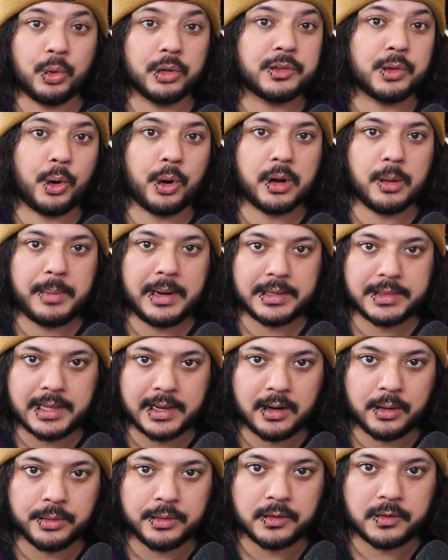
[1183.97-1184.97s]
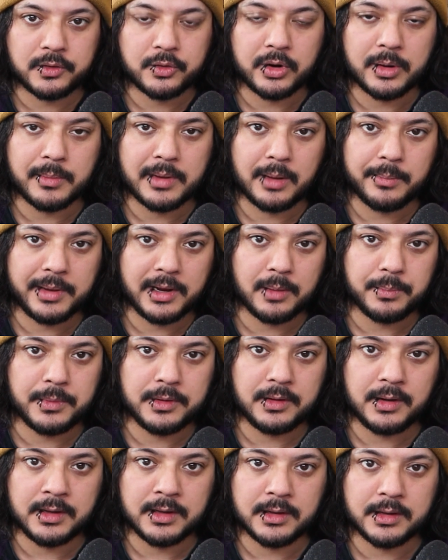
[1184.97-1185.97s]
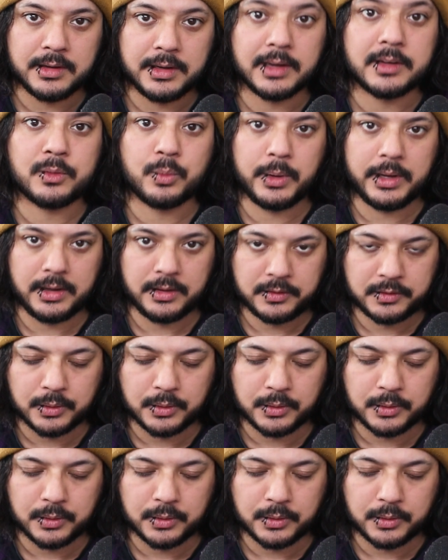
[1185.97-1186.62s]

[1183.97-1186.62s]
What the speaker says: we'll talk about that on this stream coming up next week.